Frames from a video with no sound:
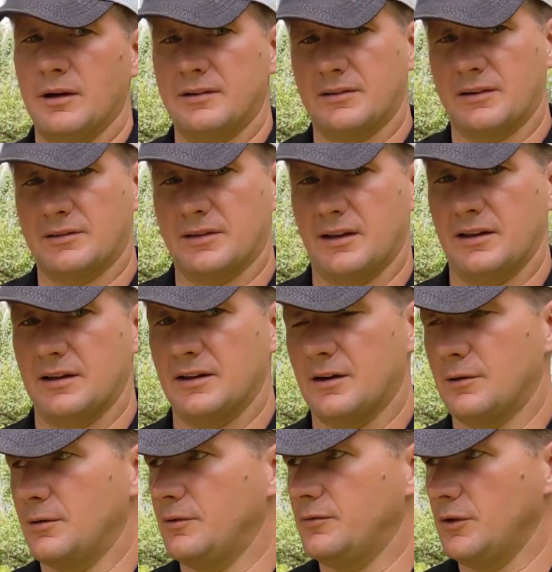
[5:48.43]
As I said in
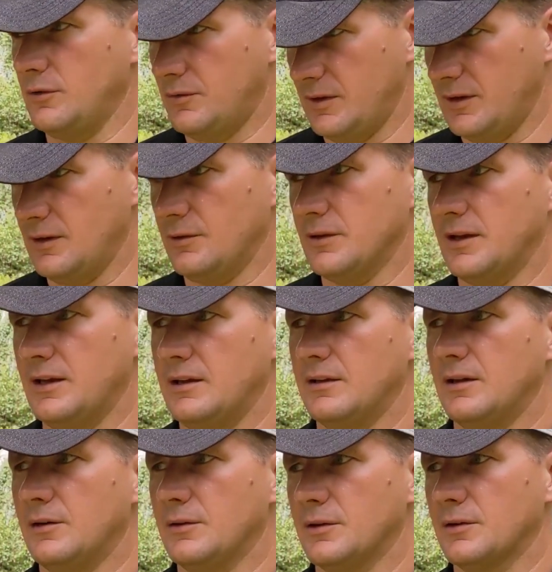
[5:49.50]
our review video on
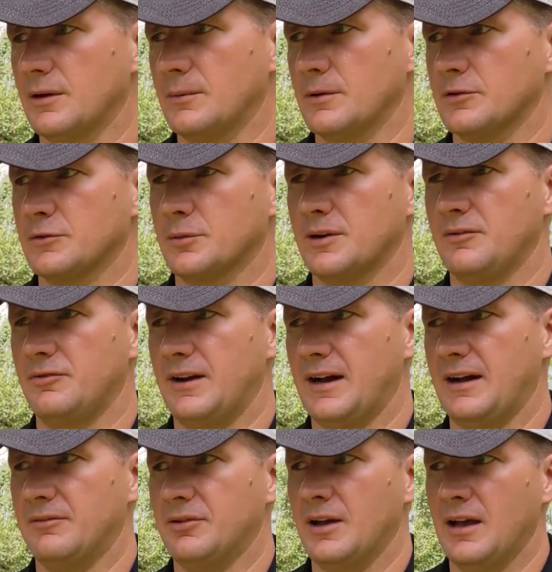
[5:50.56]
the Greenworks
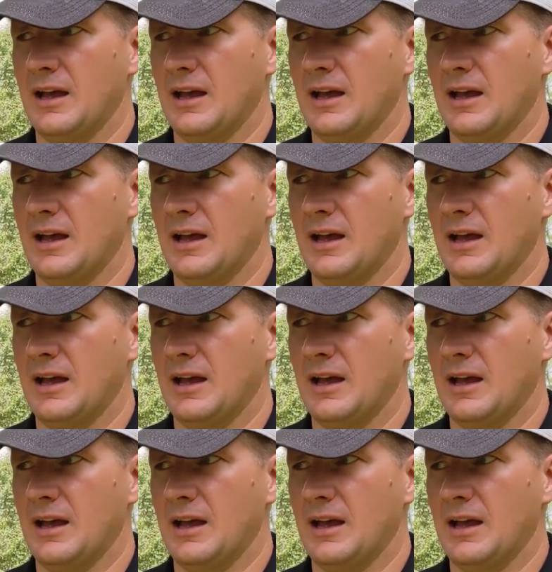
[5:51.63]
25,